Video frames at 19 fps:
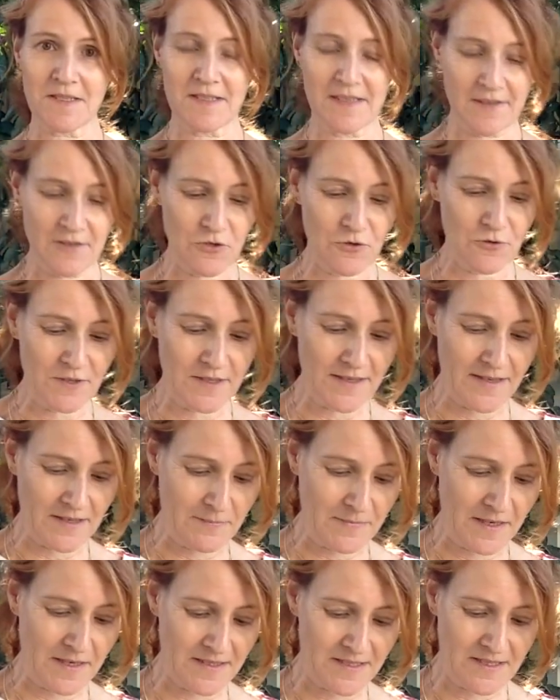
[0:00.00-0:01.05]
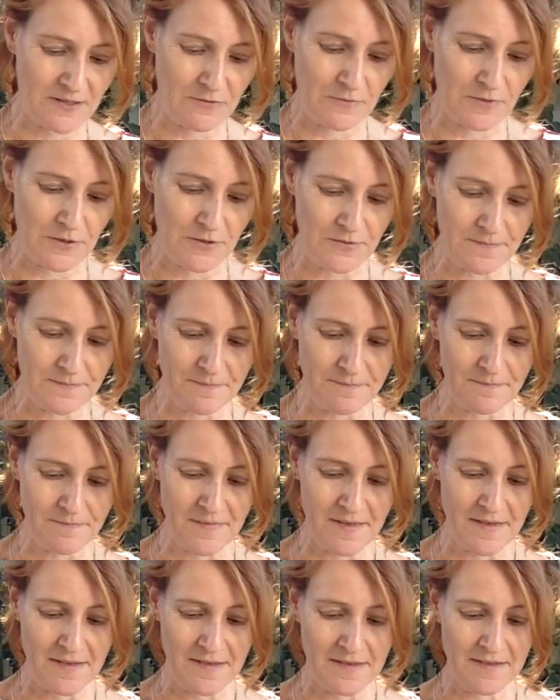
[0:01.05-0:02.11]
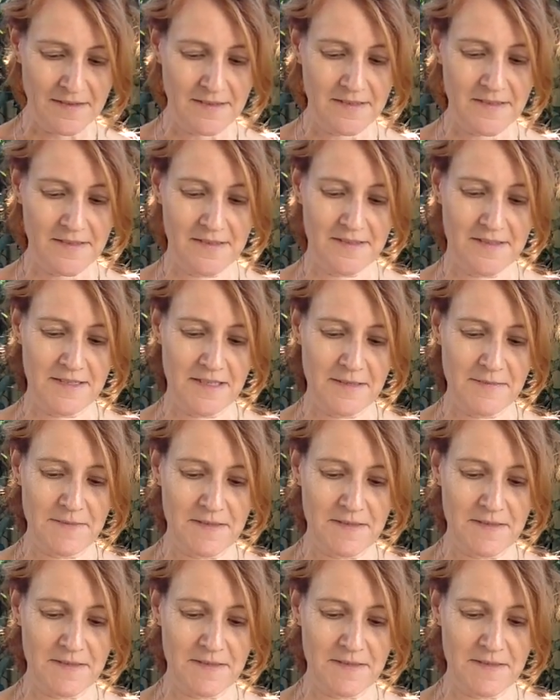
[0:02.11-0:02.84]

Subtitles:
as they're called in other parts of the world. Same